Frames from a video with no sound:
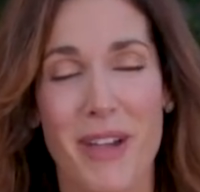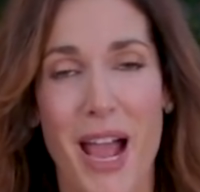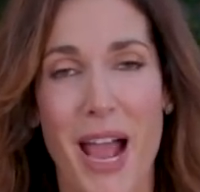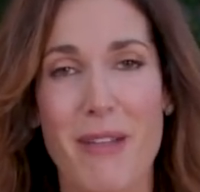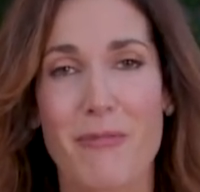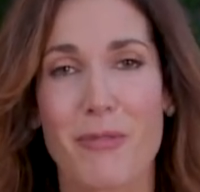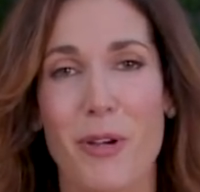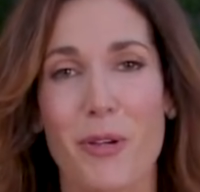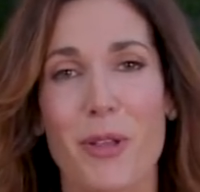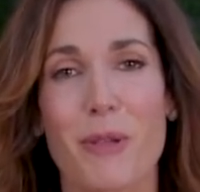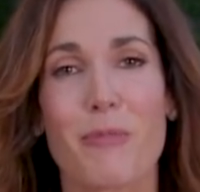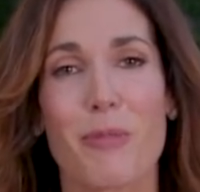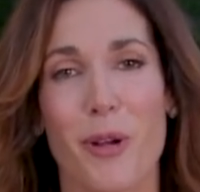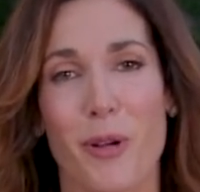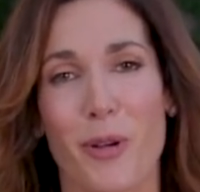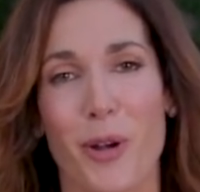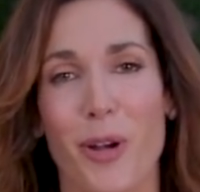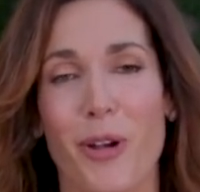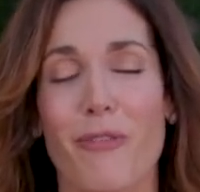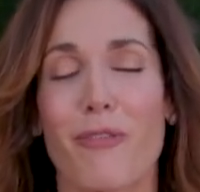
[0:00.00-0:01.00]
I'm Roni
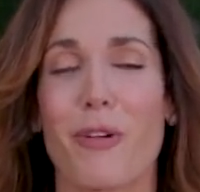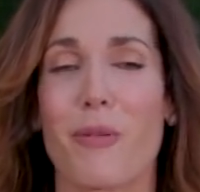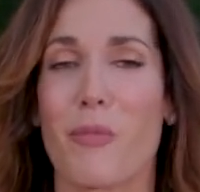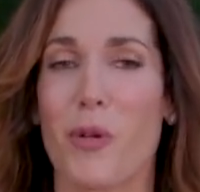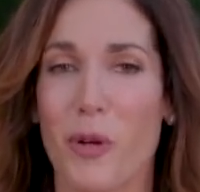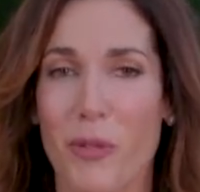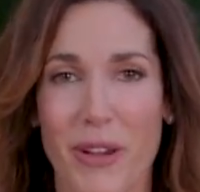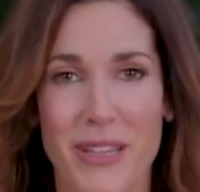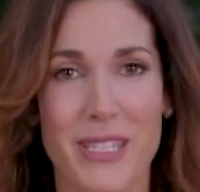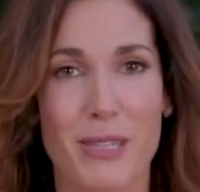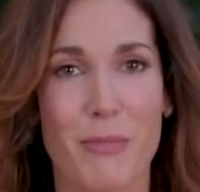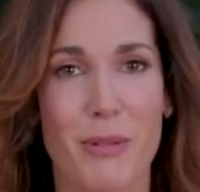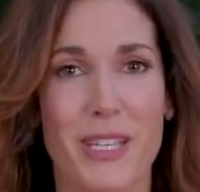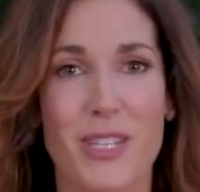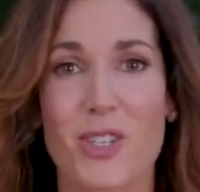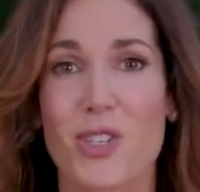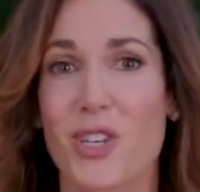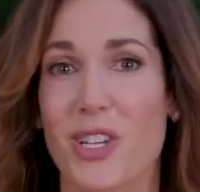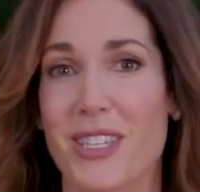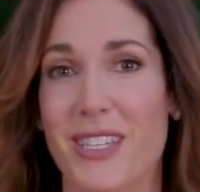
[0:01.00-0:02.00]
Proter. For more
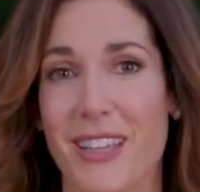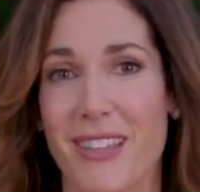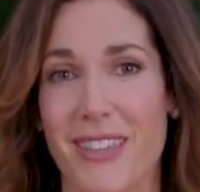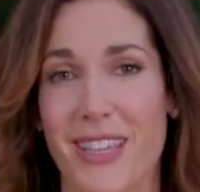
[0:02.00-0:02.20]
recipes just like